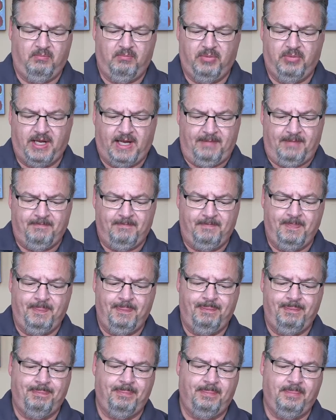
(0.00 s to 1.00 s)
But
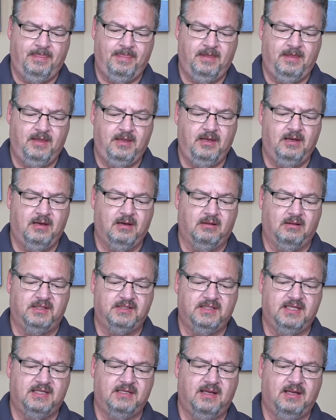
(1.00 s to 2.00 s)
here,
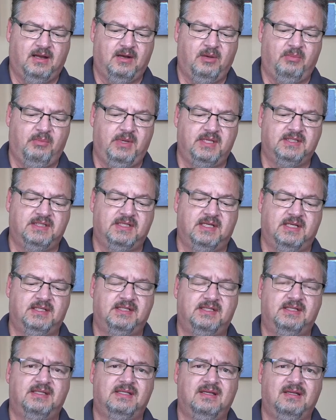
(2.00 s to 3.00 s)
let's get down to
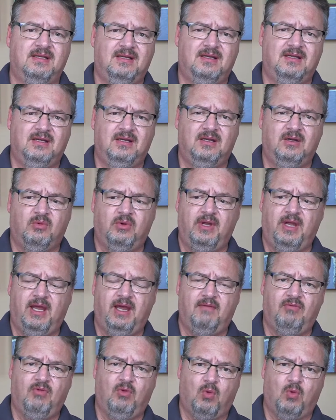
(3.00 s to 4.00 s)
business. We
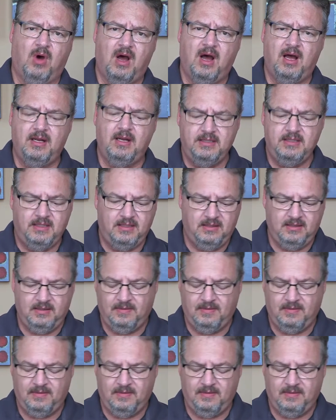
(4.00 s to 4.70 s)
have the wand.